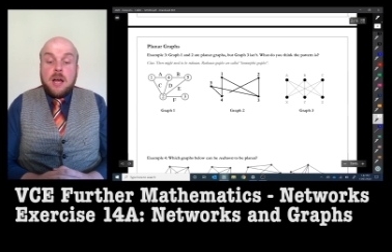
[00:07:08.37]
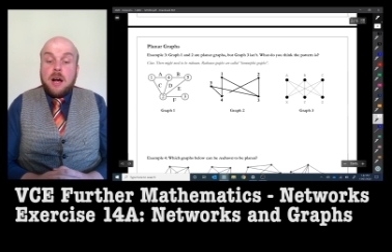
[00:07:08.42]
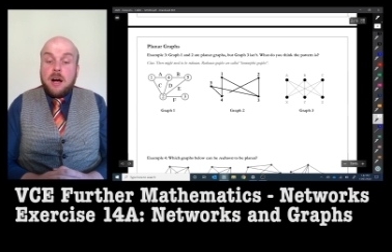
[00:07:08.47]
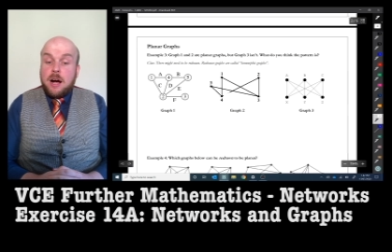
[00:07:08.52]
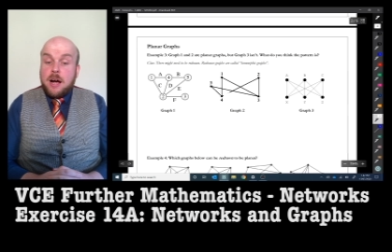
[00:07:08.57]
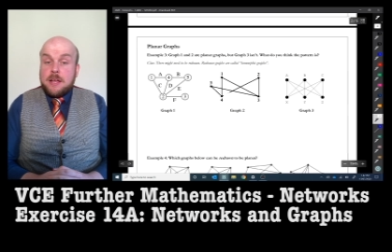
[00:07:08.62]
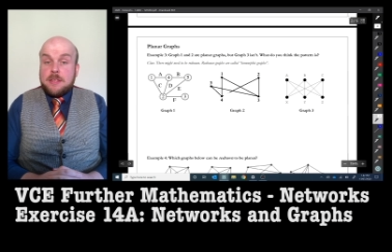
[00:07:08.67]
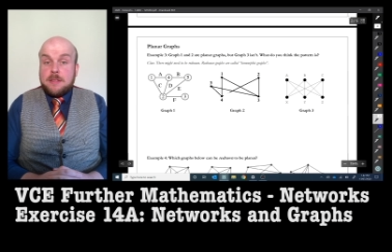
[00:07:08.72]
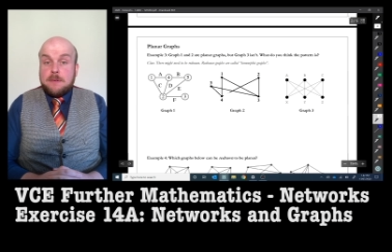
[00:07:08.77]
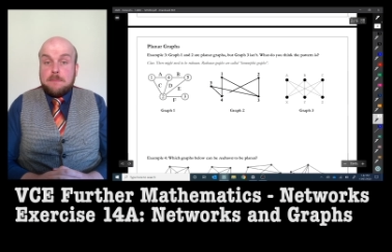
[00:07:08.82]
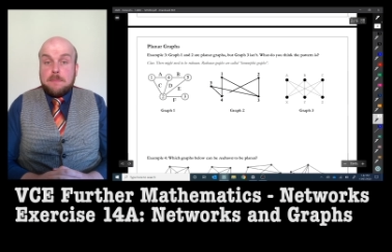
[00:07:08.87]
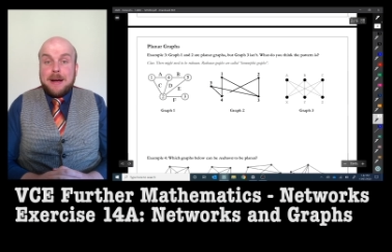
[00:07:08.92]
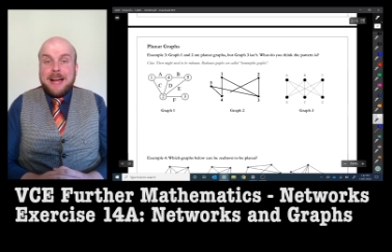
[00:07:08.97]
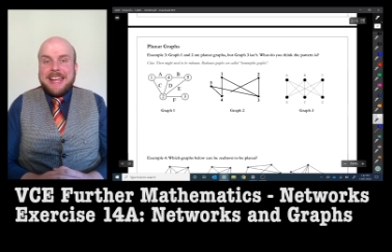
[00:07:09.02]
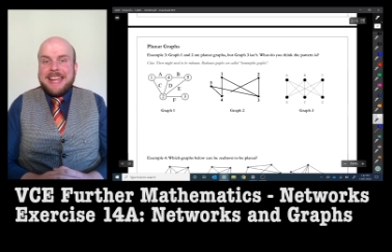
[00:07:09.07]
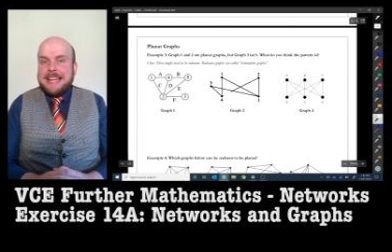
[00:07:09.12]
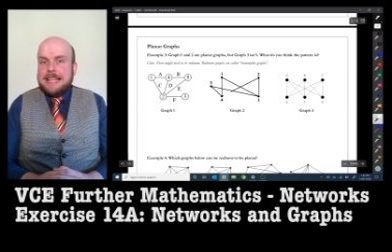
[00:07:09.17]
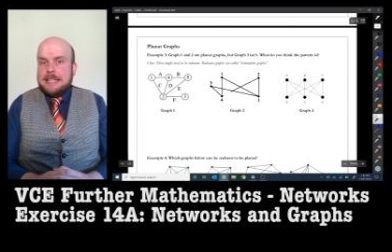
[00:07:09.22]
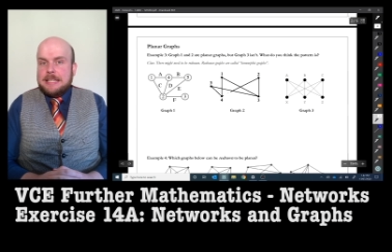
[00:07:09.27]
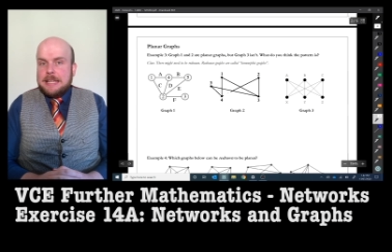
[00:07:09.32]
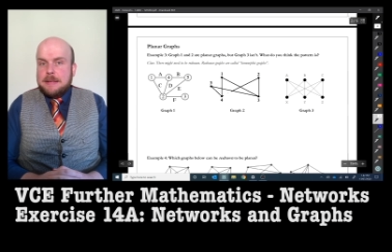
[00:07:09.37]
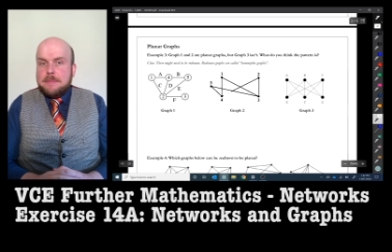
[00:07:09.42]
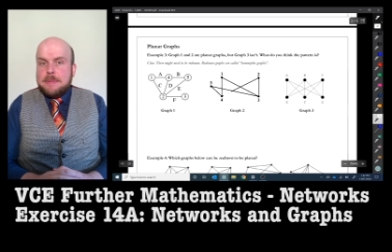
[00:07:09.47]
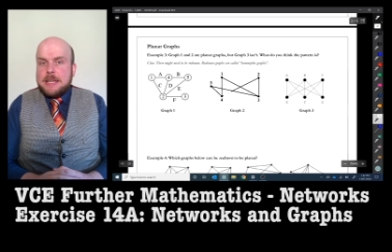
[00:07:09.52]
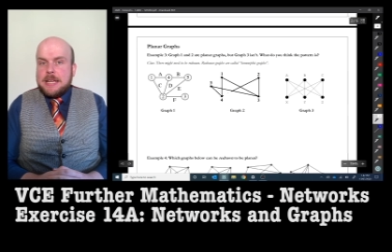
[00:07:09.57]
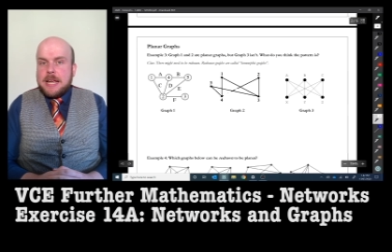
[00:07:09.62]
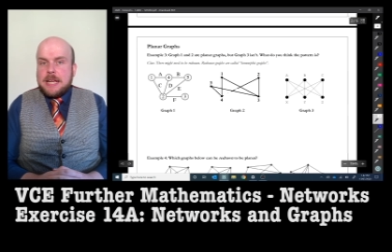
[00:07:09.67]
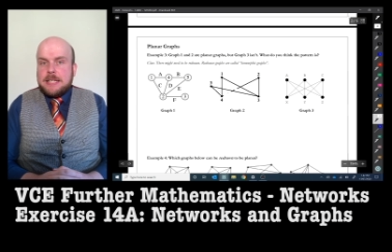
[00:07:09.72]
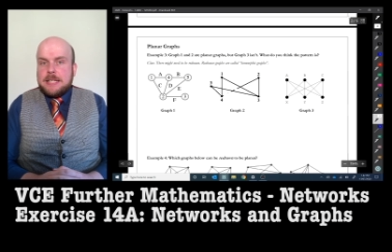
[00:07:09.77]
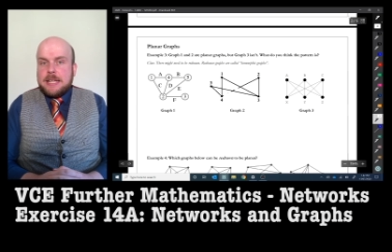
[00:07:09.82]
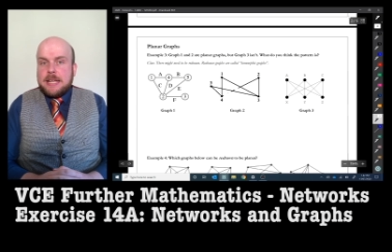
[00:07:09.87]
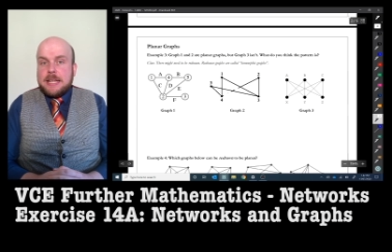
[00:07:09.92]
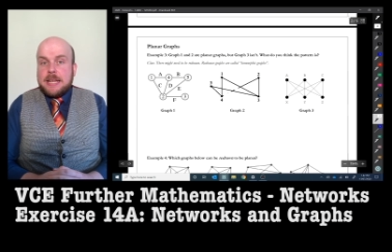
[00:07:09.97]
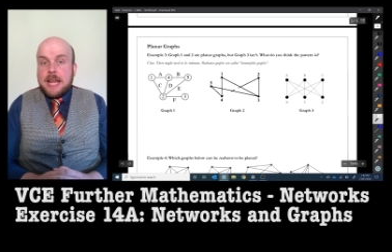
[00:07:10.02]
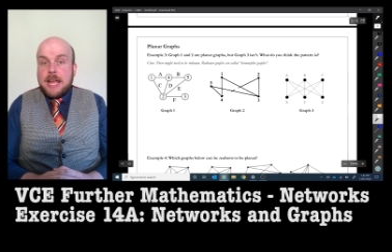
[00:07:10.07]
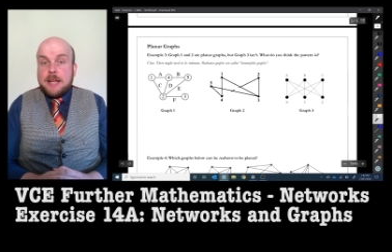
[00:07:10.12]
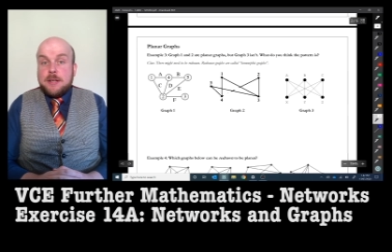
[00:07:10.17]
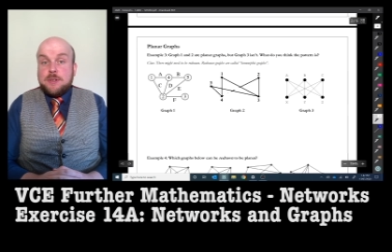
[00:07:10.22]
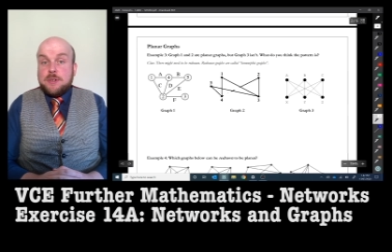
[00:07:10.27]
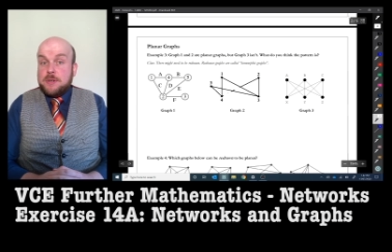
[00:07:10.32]
either by eliminating an
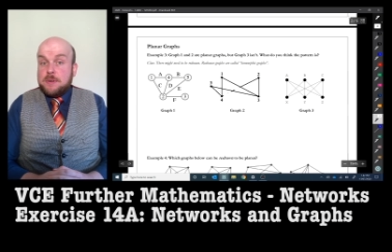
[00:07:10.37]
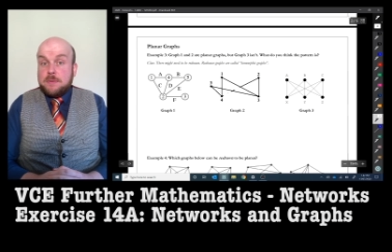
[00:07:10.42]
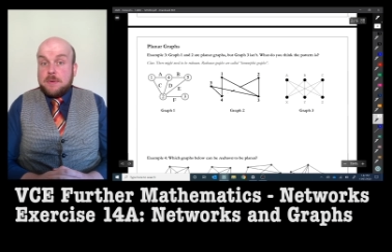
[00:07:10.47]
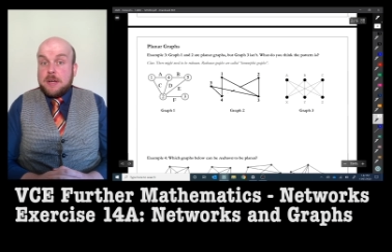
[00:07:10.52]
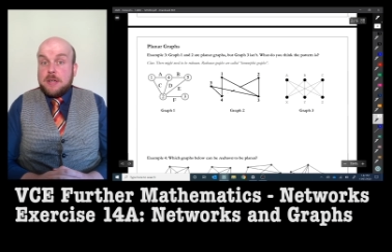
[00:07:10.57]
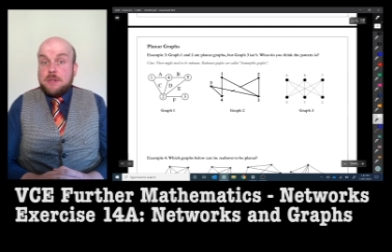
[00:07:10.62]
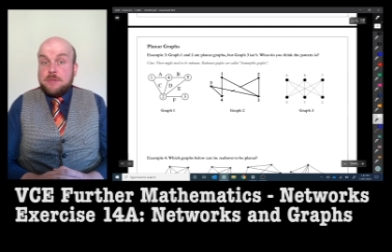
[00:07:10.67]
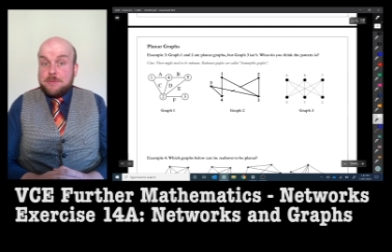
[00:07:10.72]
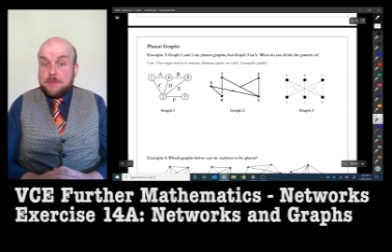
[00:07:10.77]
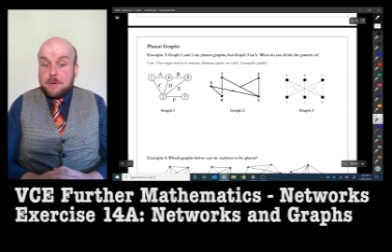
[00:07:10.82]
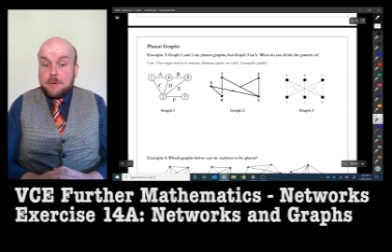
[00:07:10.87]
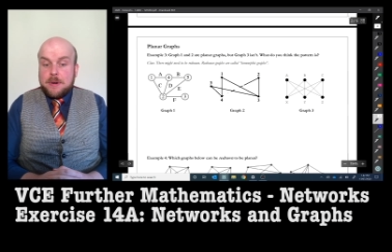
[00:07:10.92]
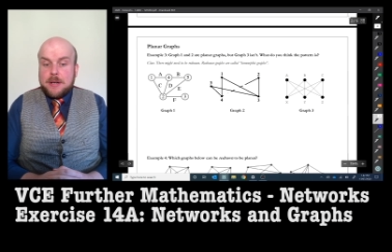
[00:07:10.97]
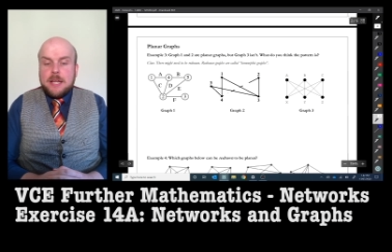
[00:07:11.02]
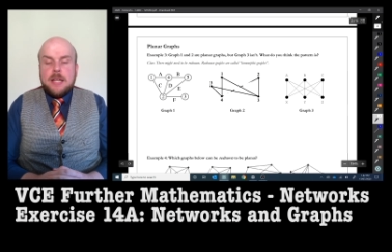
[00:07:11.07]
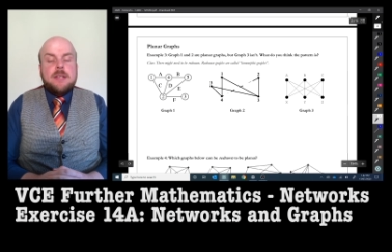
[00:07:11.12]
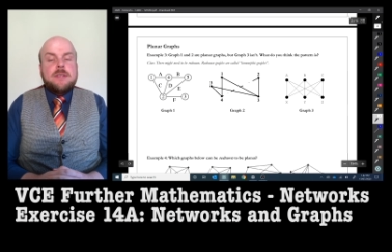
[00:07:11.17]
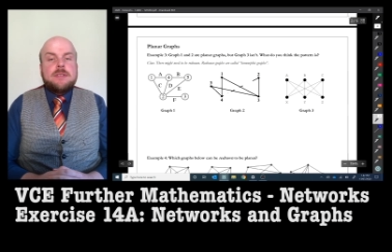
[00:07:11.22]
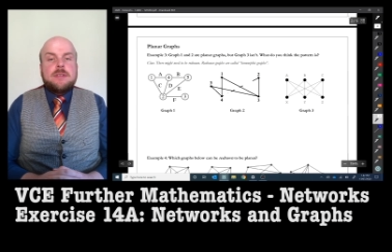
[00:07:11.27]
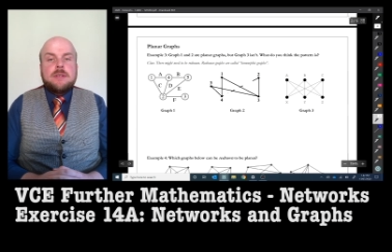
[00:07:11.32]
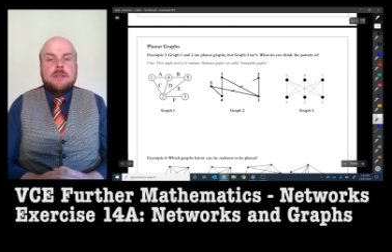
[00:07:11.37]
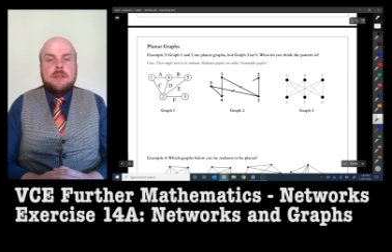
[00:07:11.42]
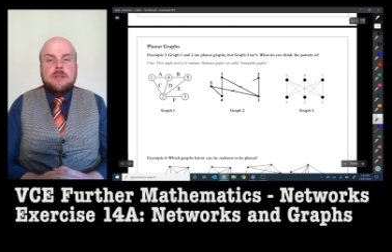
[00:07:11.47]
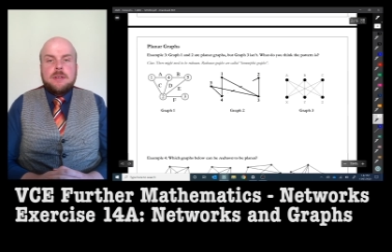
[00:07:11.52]
edge and redrawing it,